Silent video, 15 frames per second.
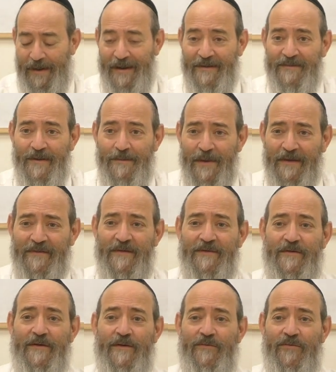It's a
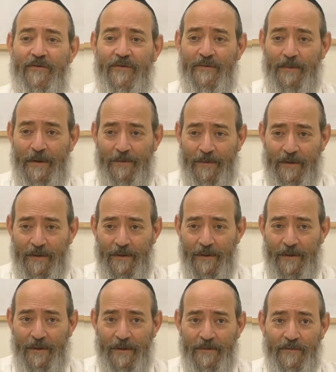message to the Jewish people.
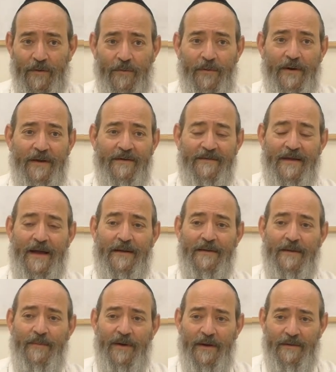Torah is not
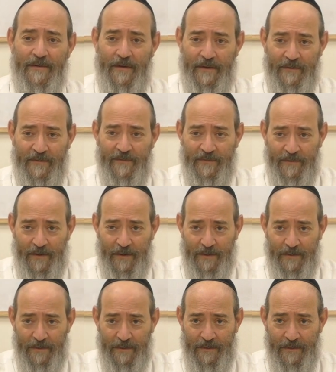limited to Eretz Yisrael.